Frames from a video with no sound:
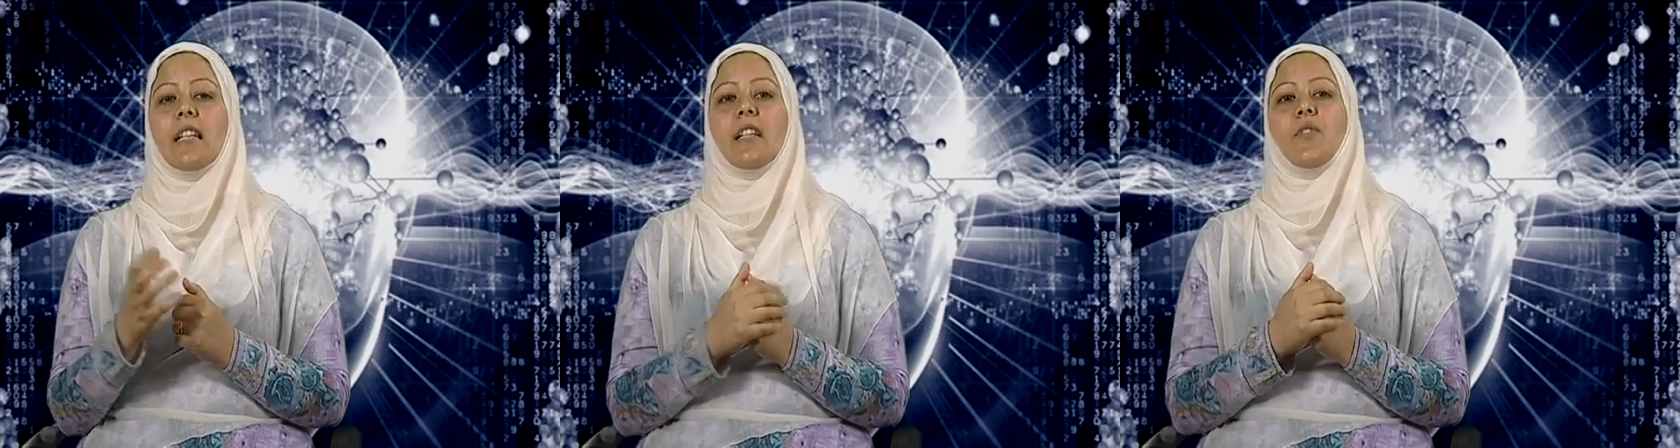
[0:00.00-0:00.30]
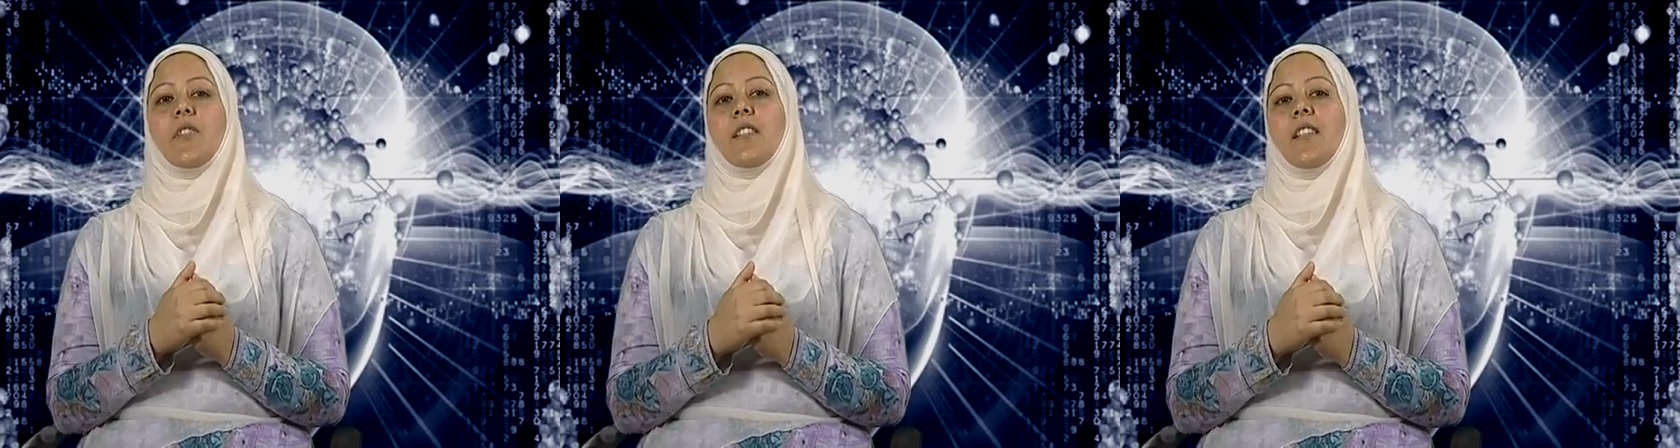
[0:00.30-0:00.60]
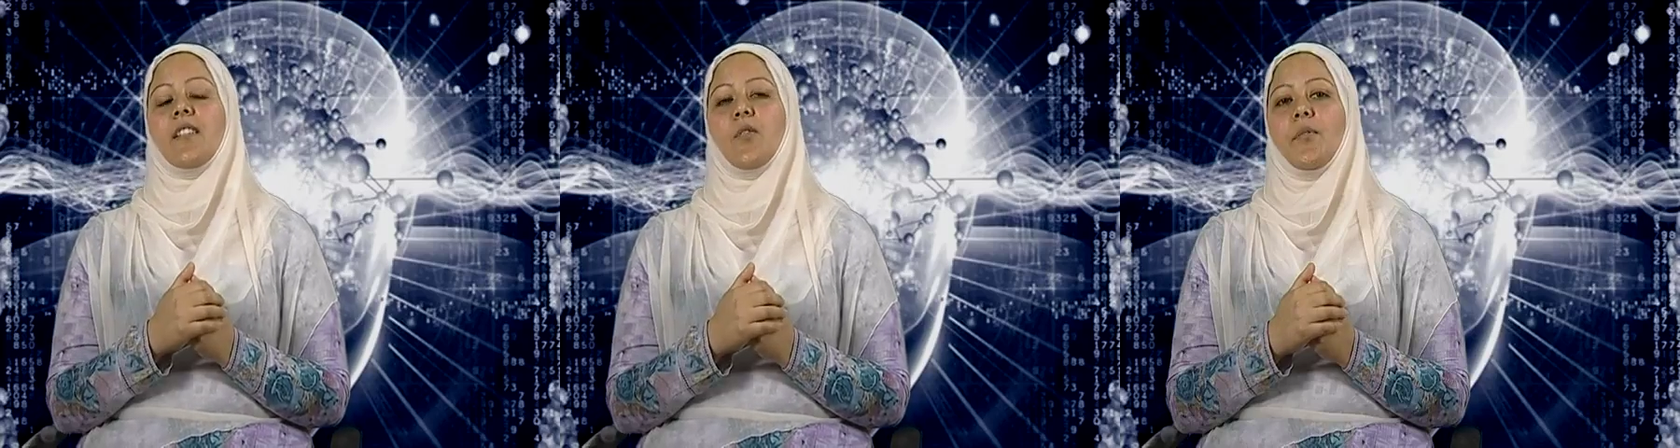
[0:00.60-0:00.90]

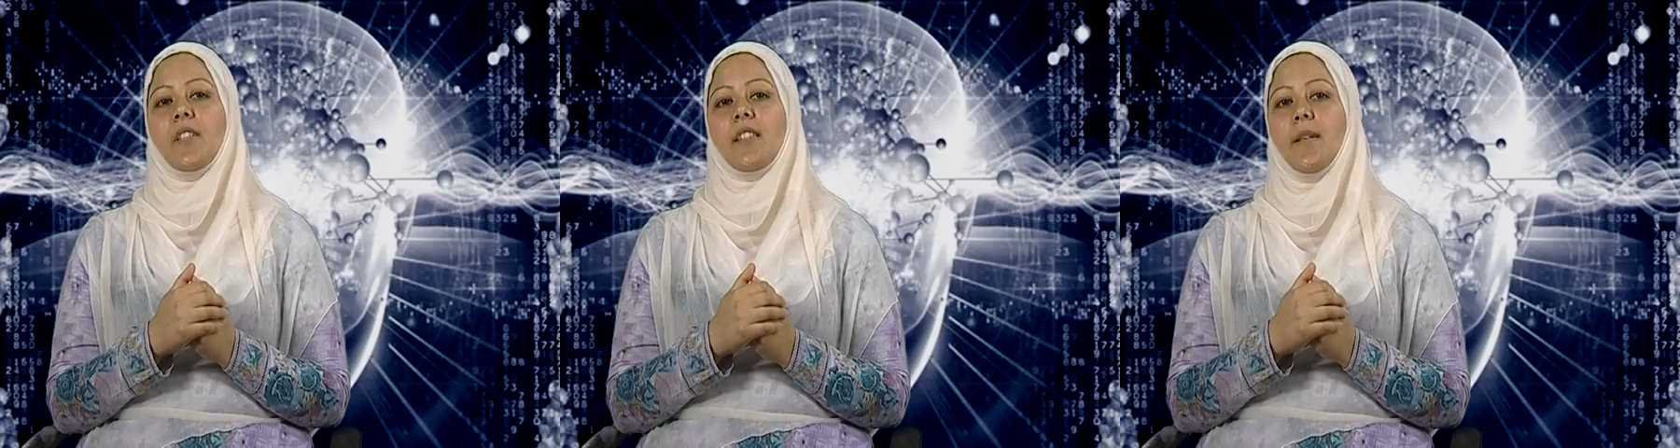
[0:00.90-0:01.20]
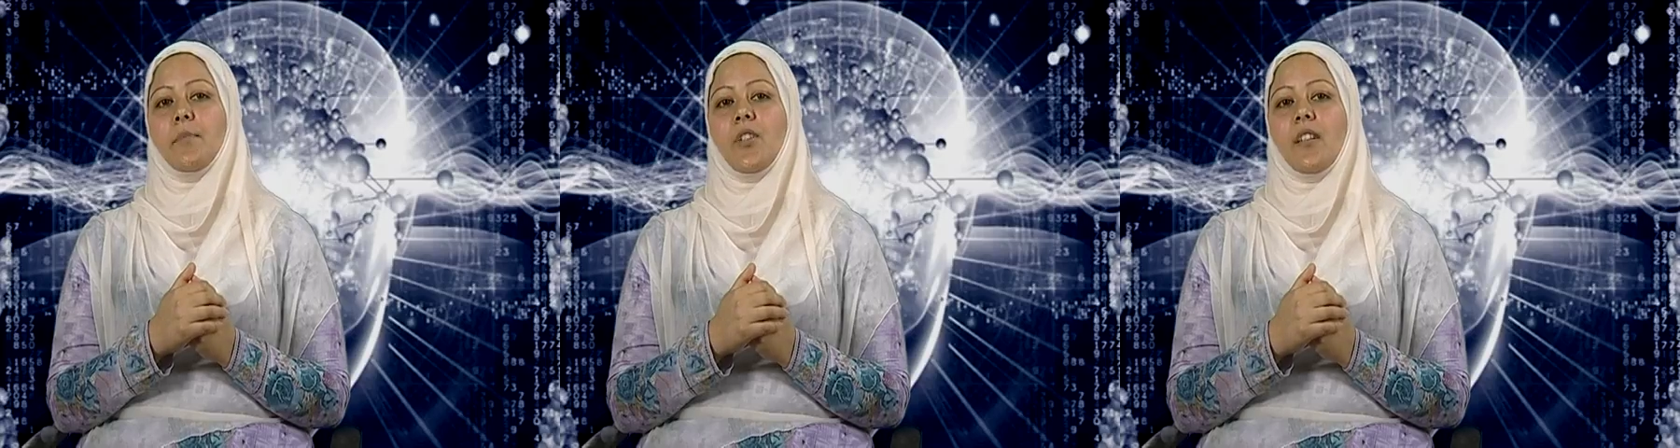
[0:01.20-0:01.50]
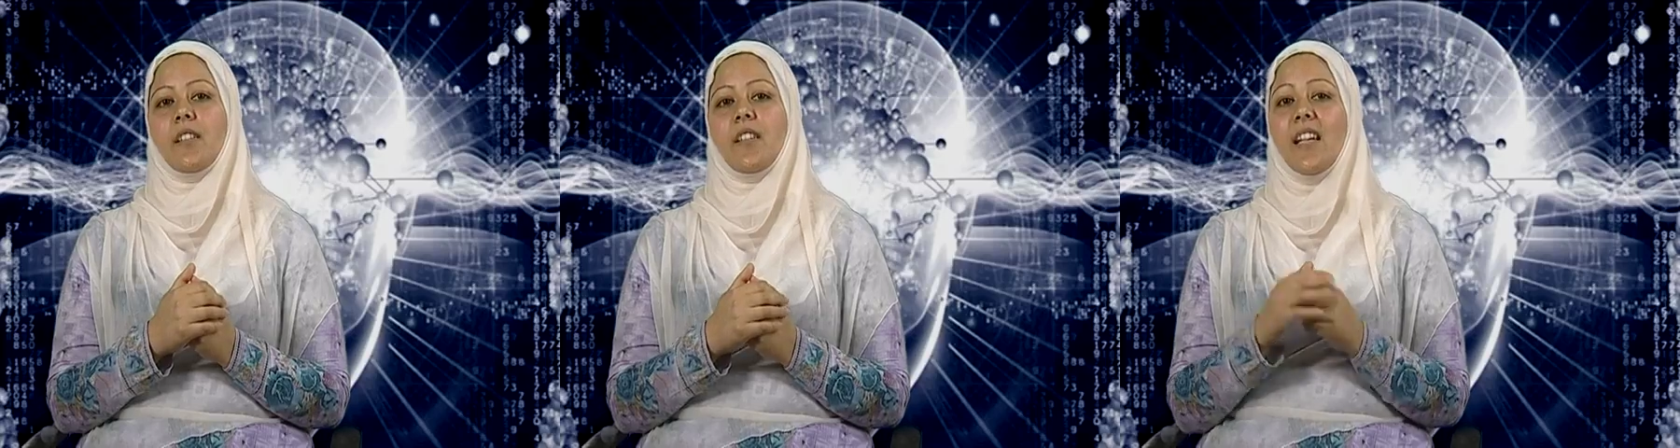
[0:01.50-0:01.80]
characteristics of the
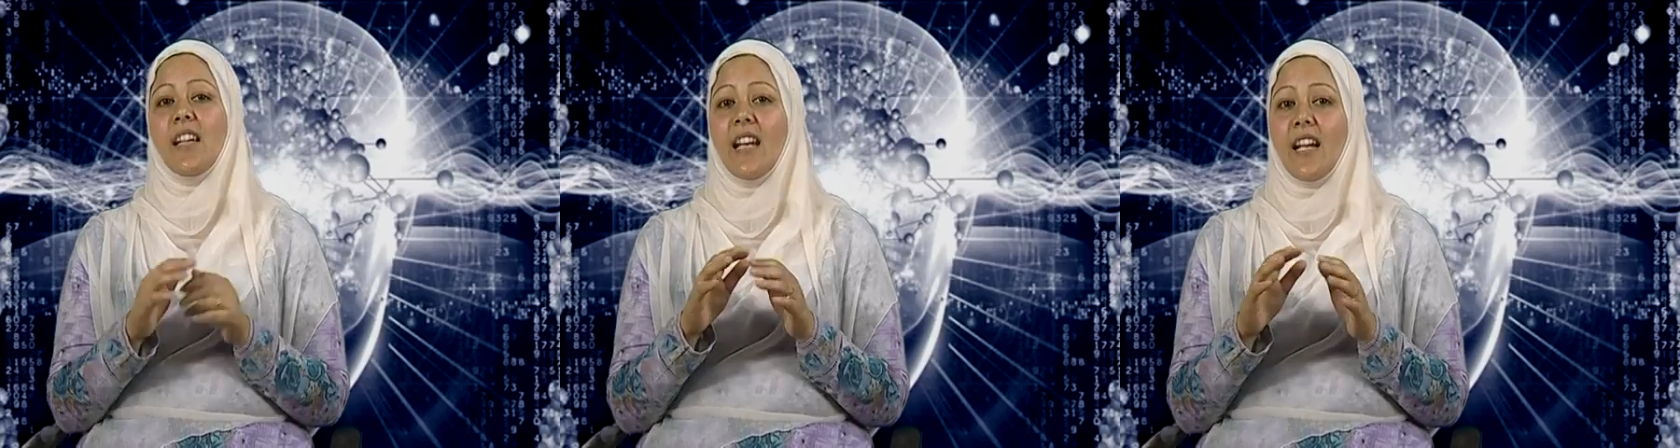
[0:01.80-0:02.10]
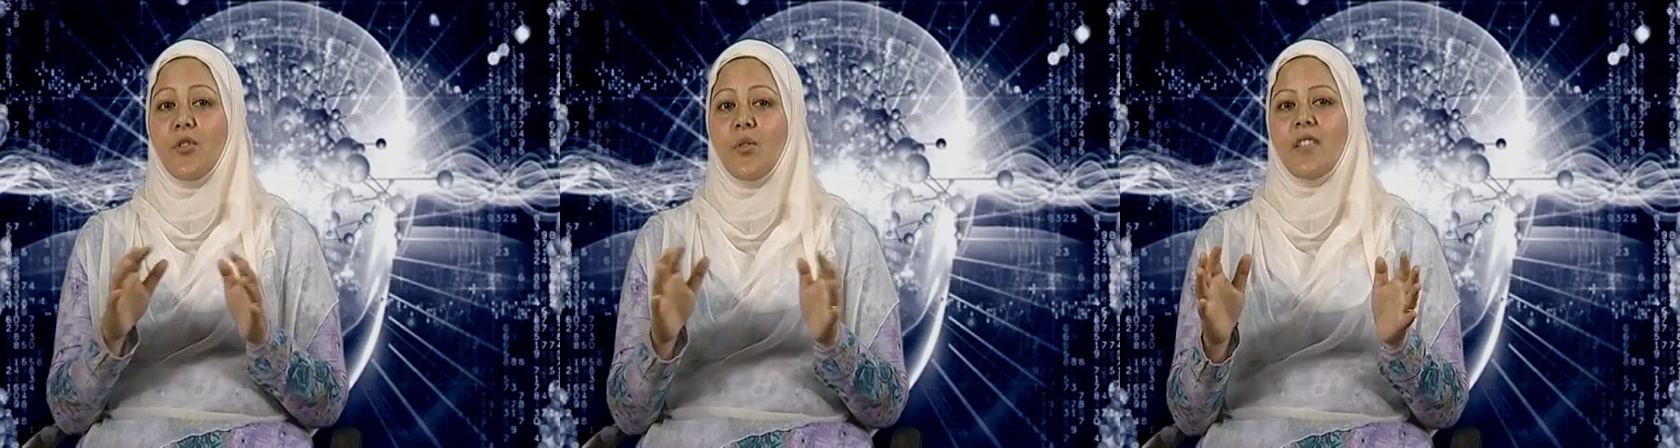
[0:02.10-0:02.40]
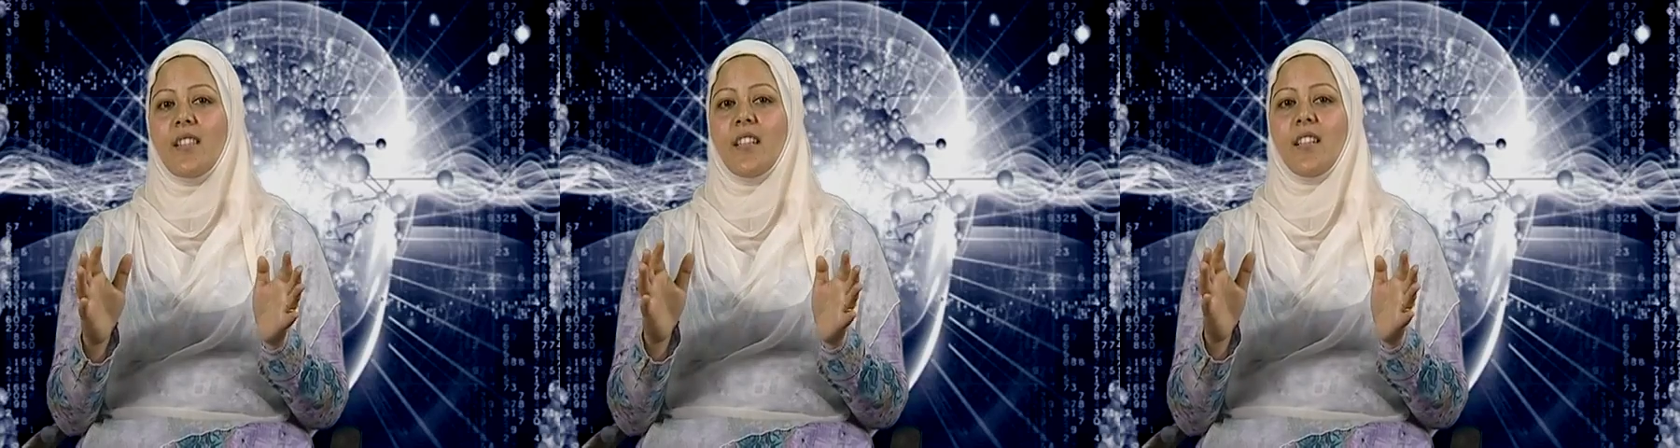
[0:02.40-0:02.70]
subject in
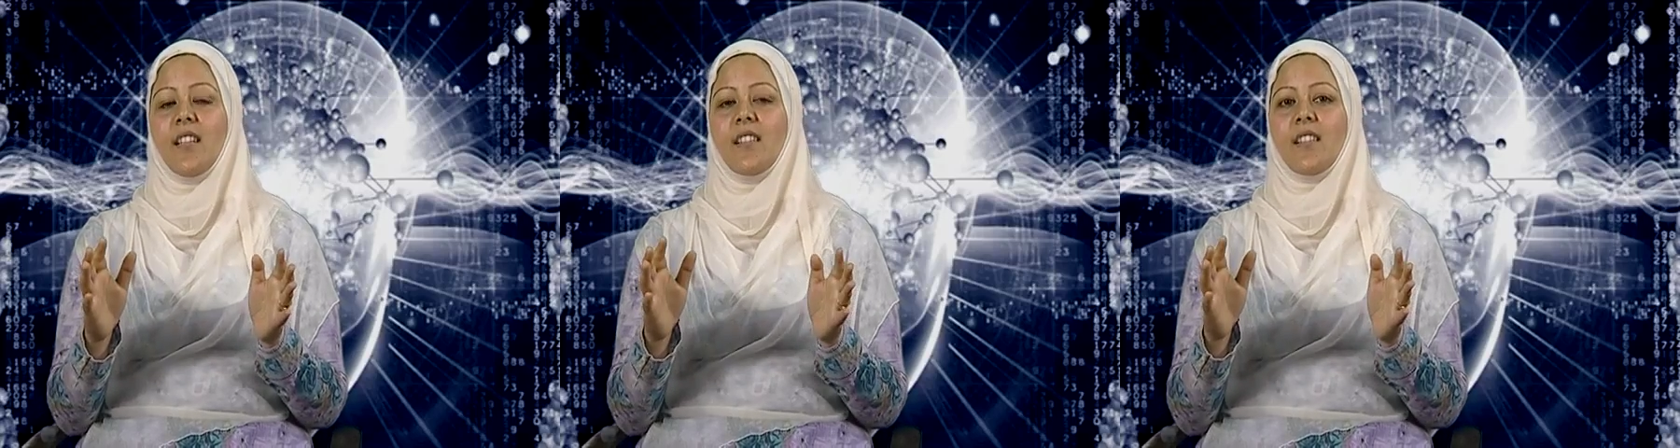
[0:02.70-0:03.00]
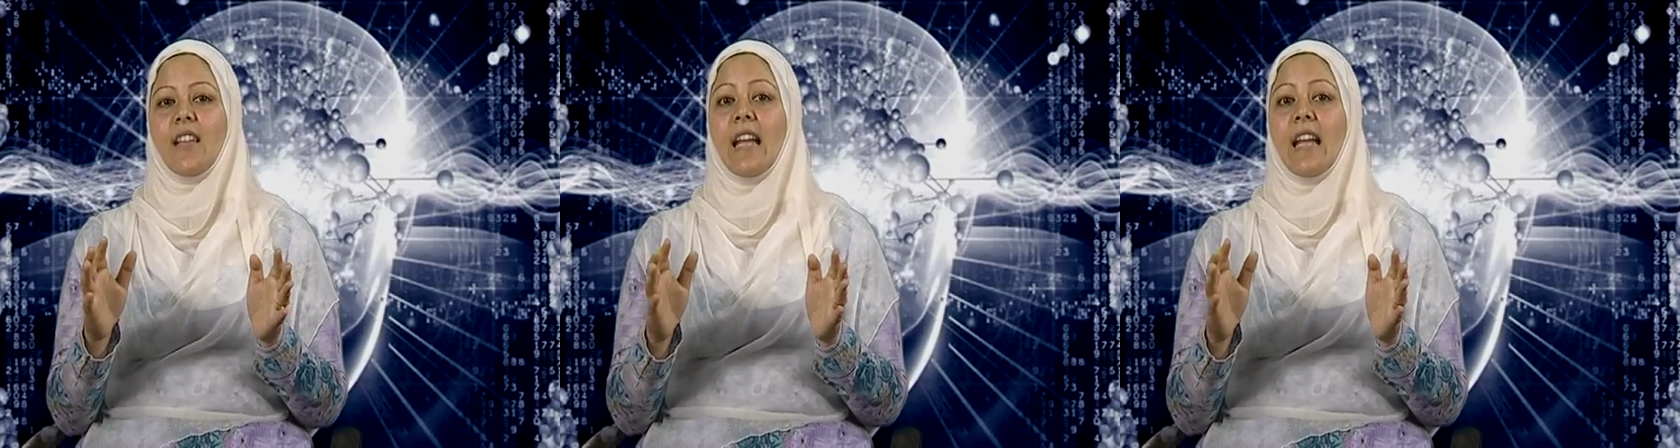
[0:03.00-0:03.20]
natural settings,